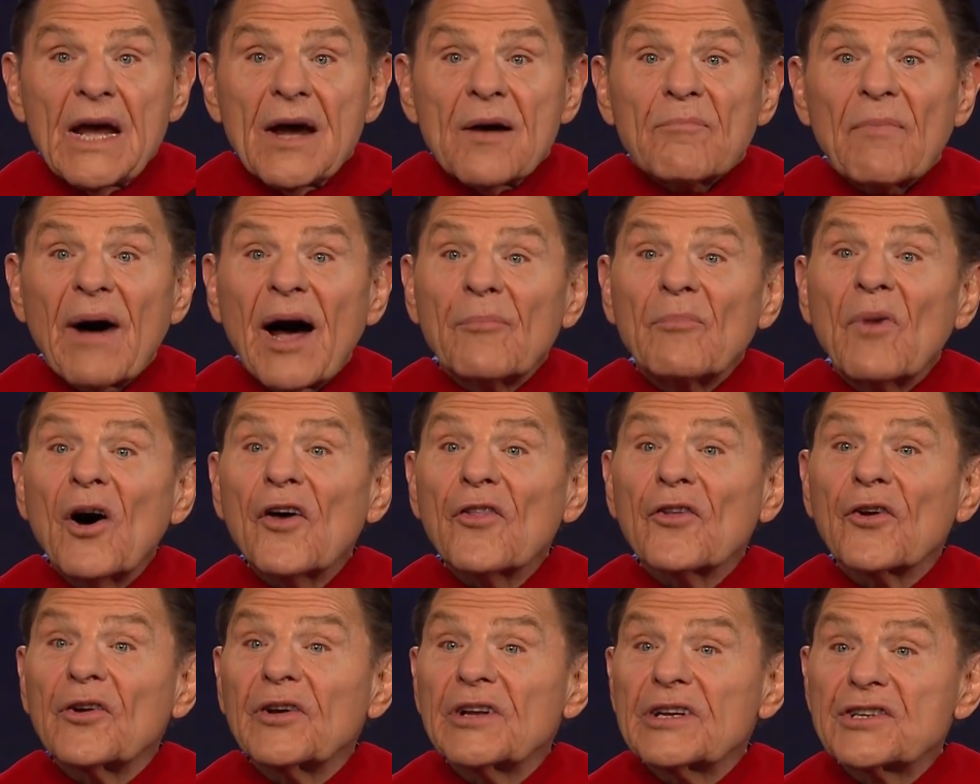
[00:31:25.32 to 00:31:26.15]
my
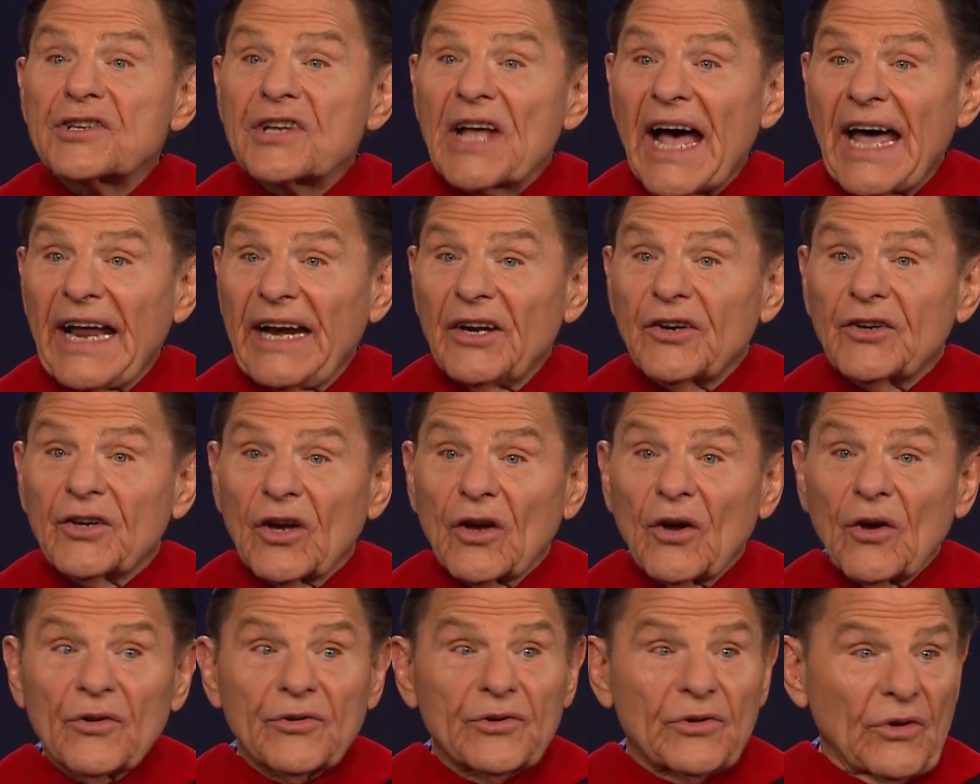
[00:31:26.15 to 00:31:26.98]
mother decided to
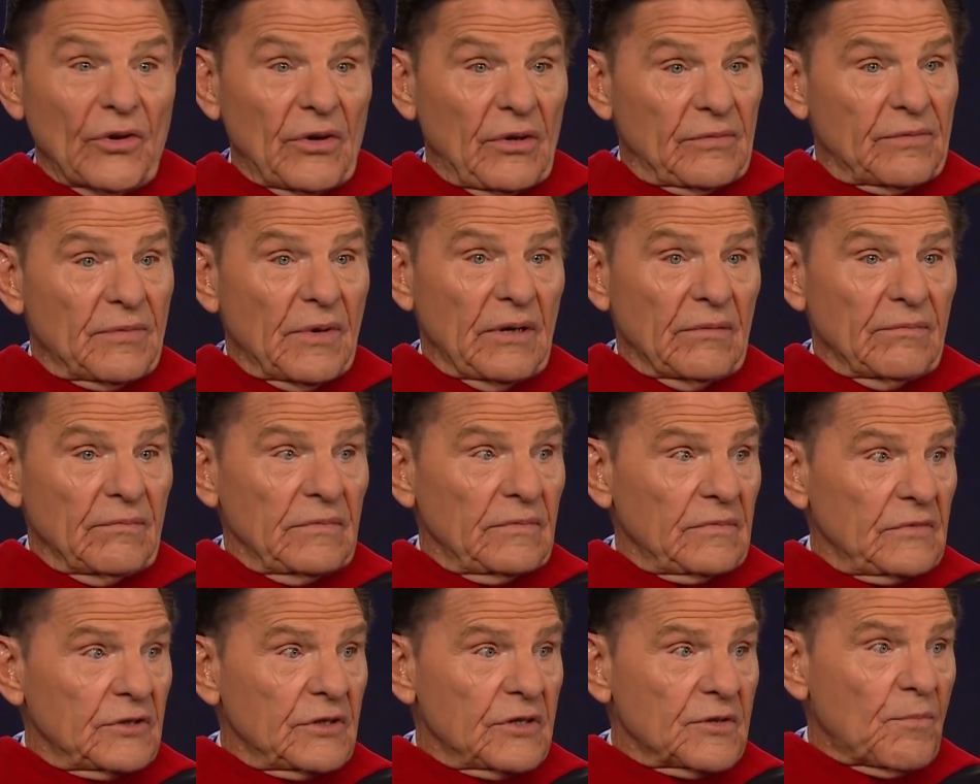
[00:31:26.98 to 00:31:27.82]
go to a
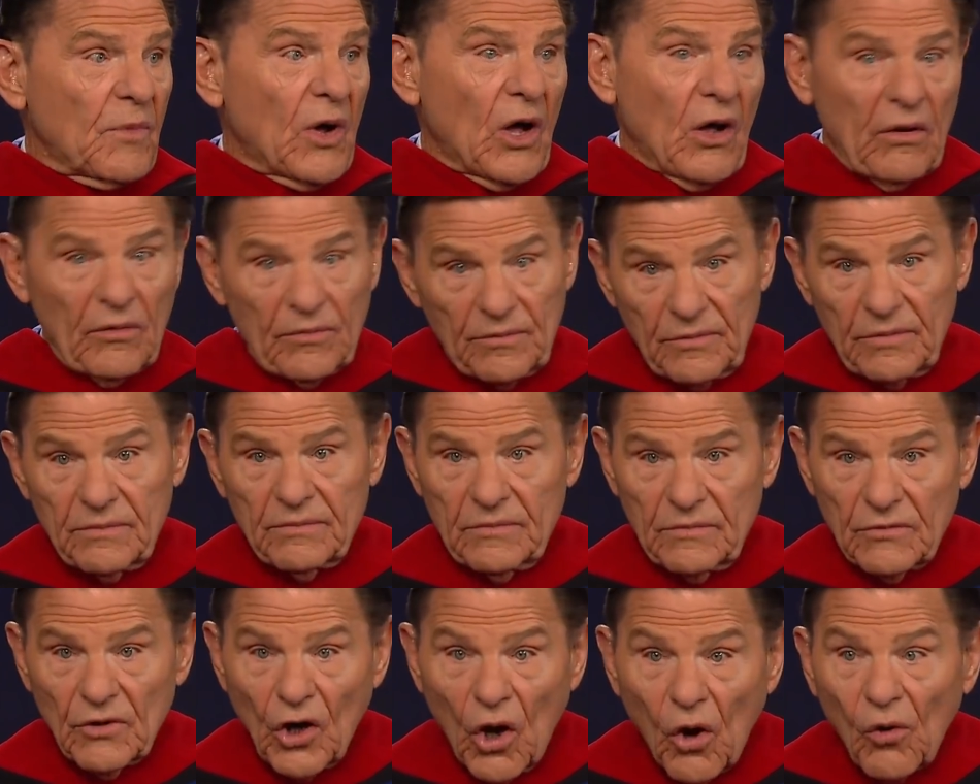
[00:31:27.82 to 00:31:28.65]
small
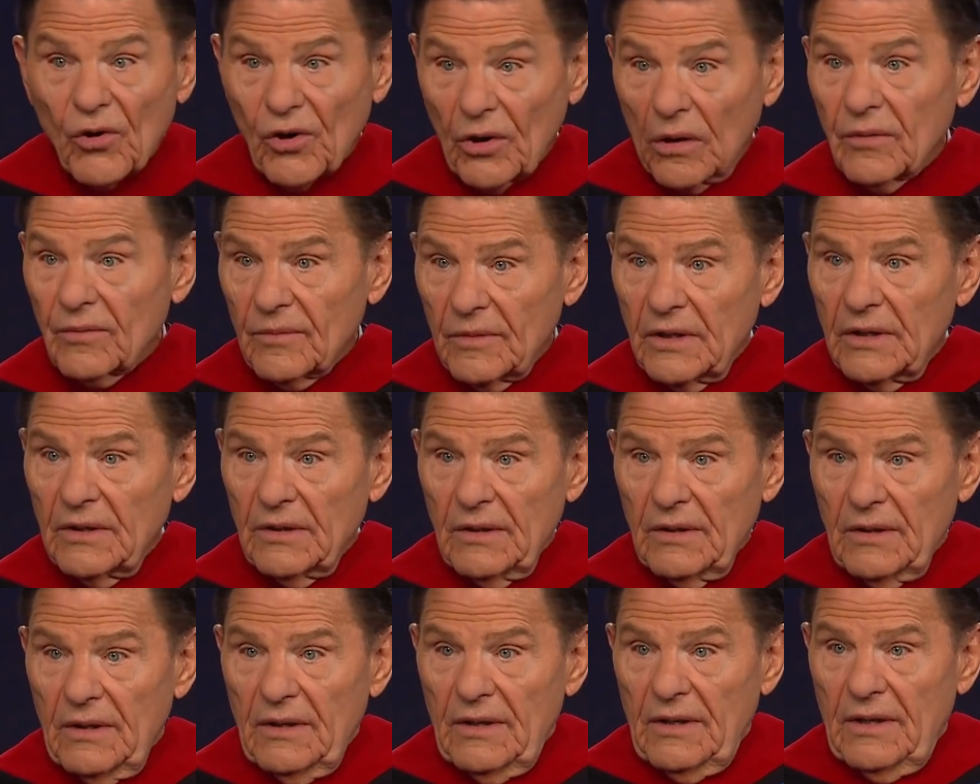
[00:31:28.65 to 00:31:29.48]
local
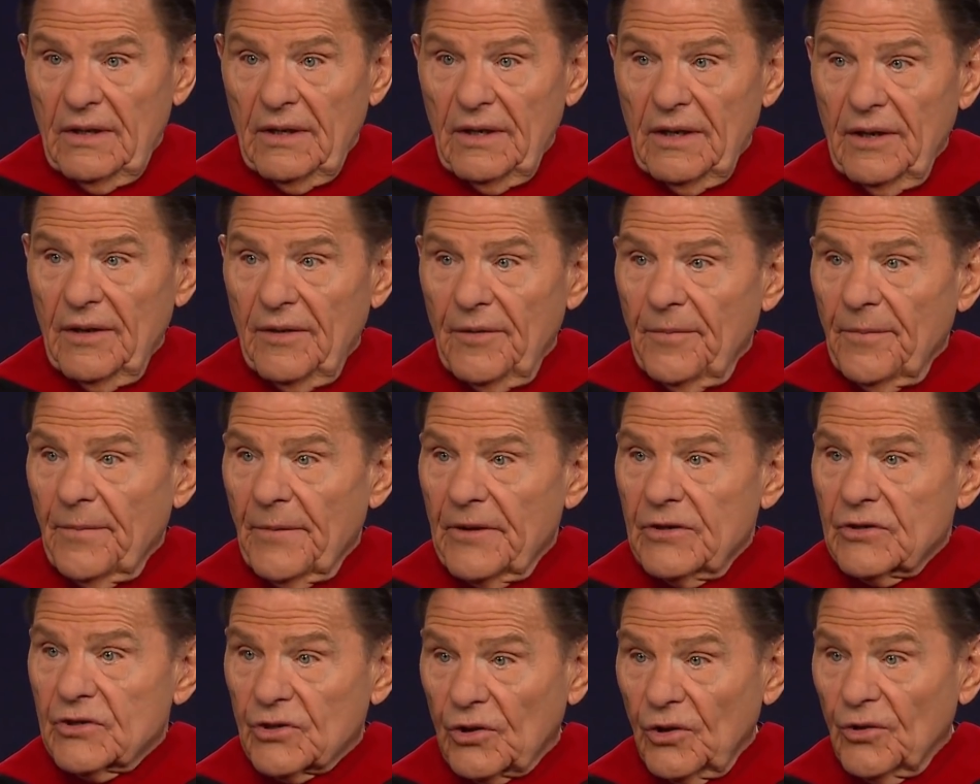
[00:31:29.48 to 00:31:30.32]

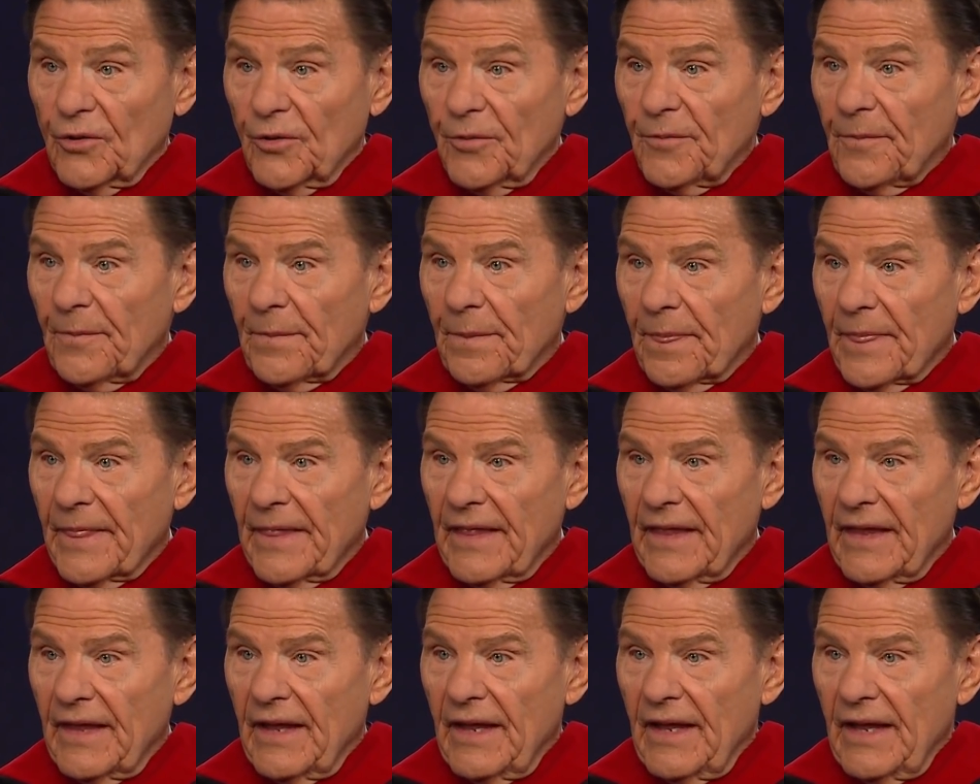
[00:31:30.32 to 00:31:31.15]
school,
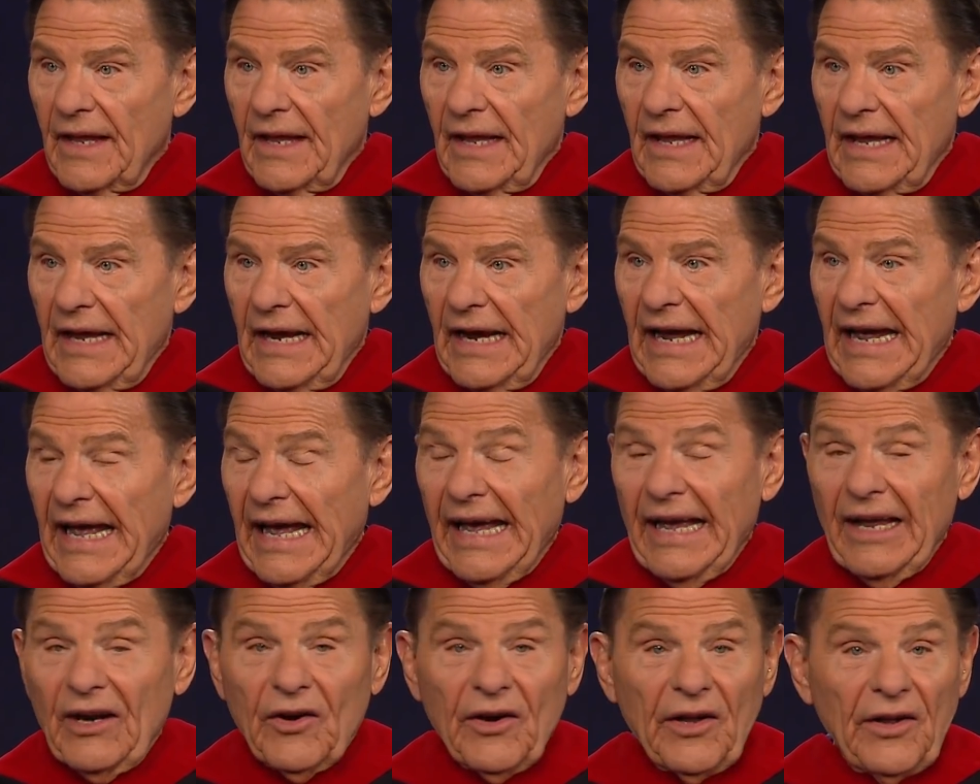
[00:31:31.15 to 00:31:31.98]

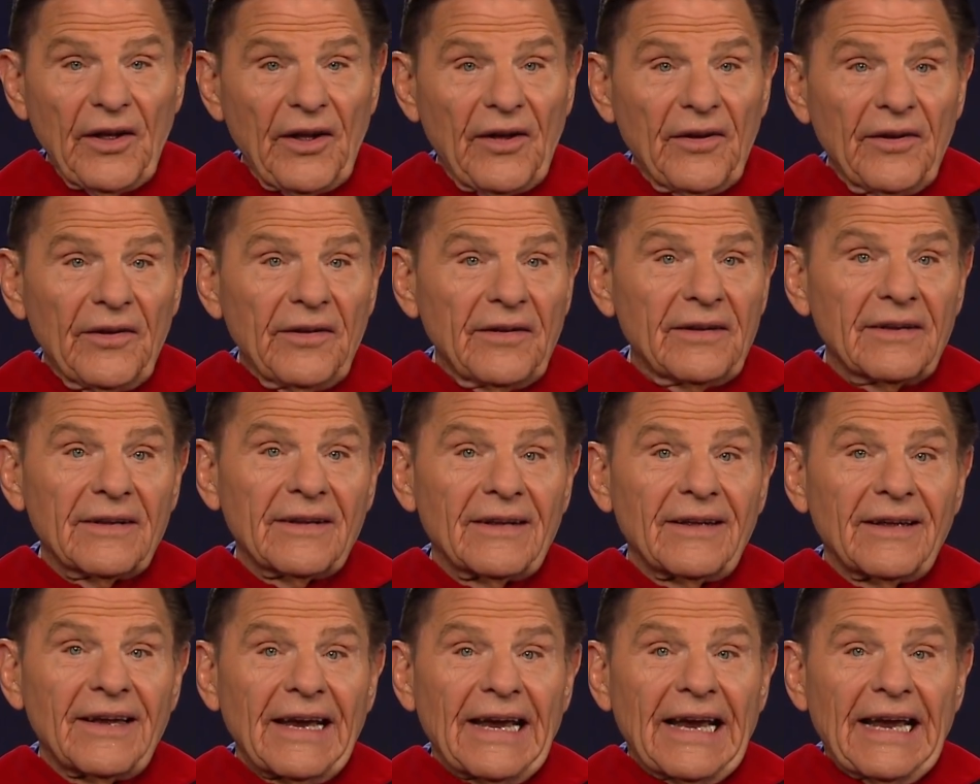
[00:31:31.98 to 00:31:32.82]
and
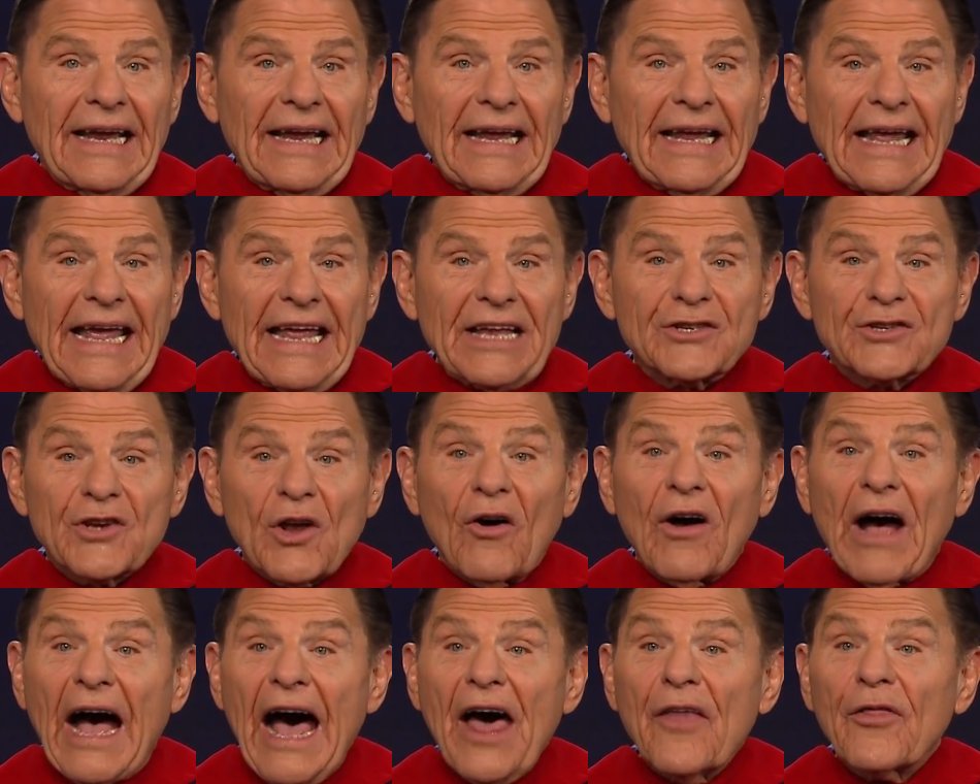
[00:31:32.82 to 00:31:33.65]

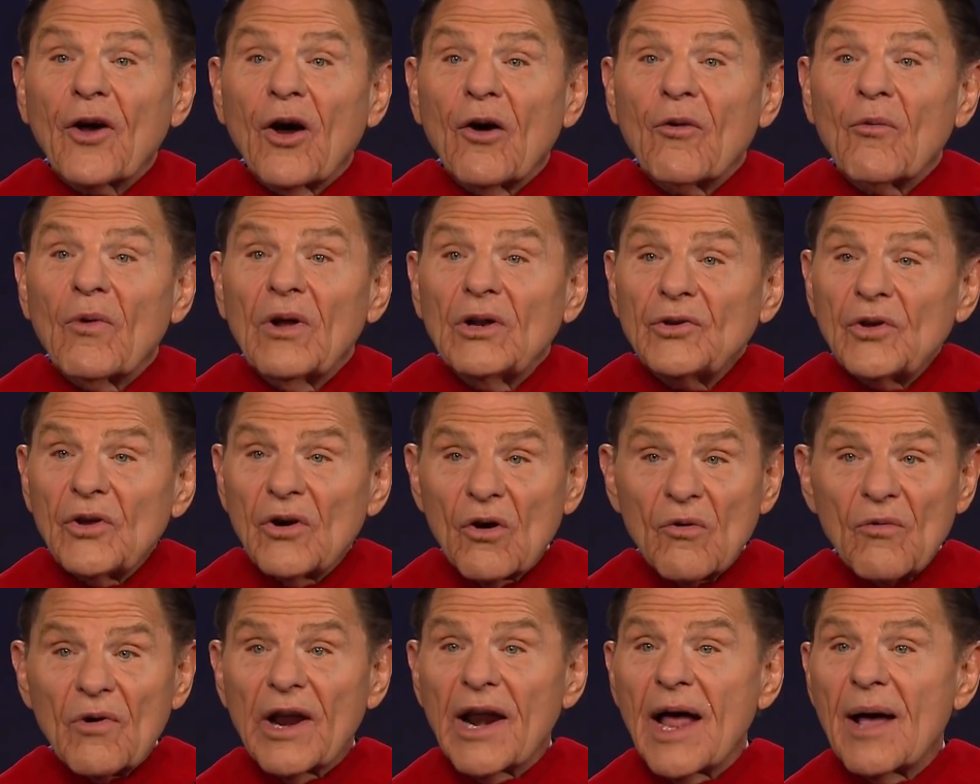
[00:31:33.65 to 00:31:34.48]
so I thought, well, you
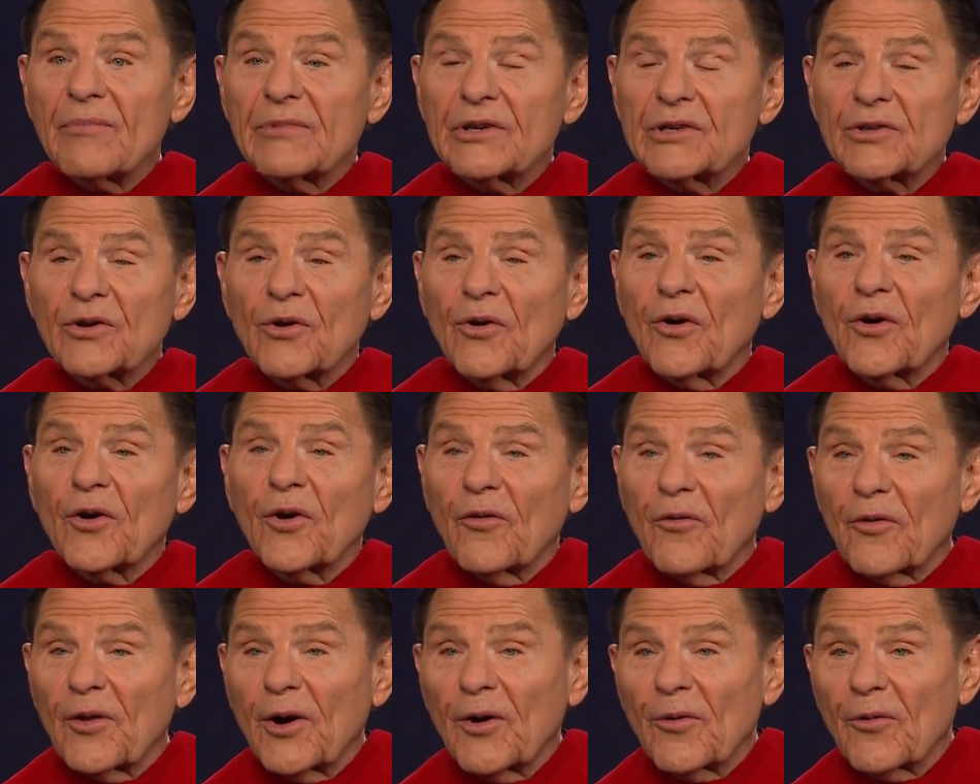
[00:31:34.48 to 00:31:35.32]
know what, I'm just going
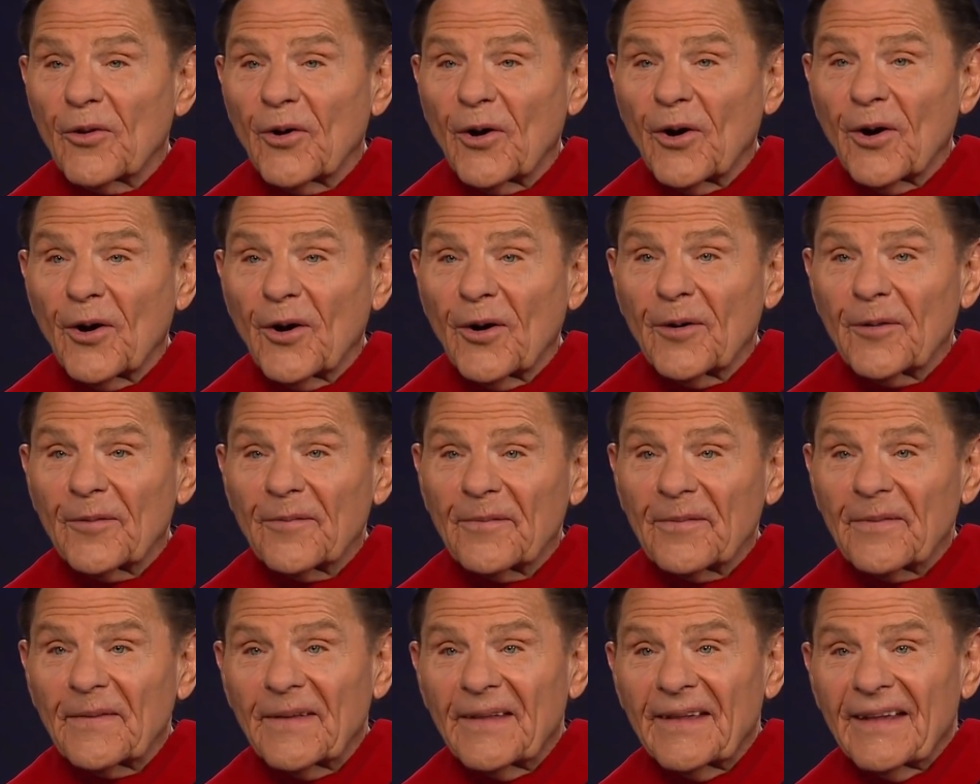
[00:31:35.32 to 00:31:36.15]
over there with her, and